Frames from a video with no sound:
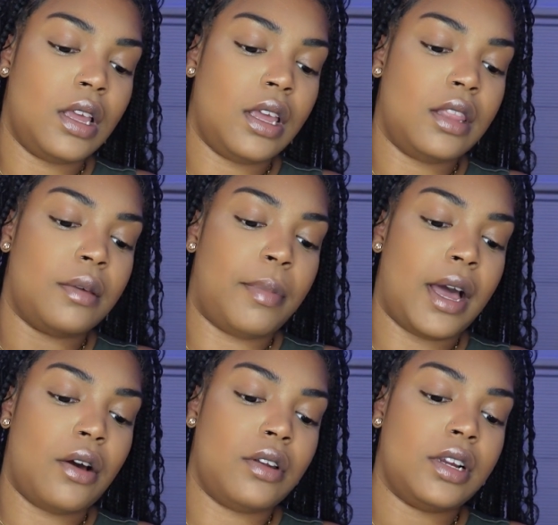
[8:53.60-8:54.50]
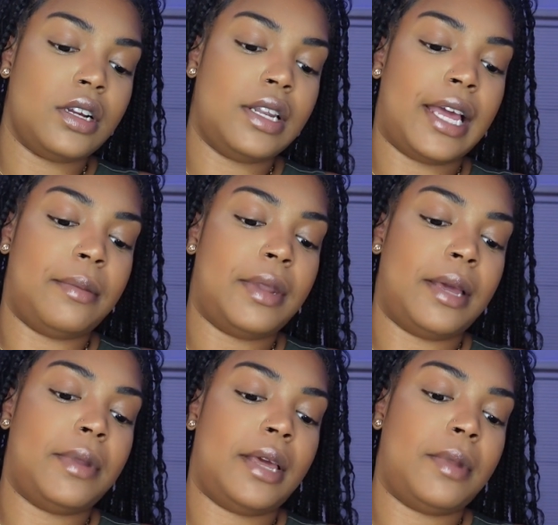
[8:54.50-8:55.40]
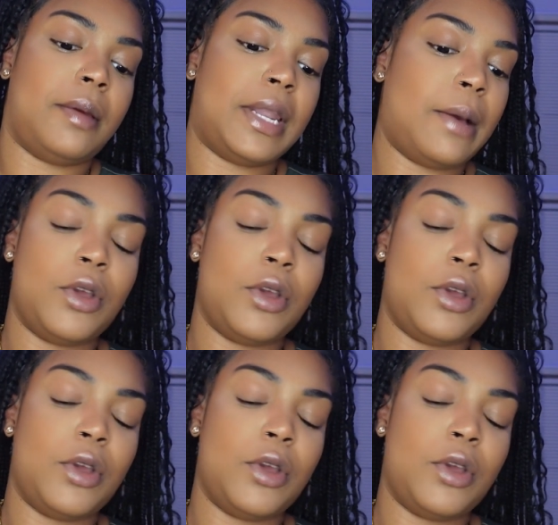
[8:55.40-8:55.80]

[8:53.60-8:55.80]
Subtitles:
in the powder, dab, dab, dab, dab, dab.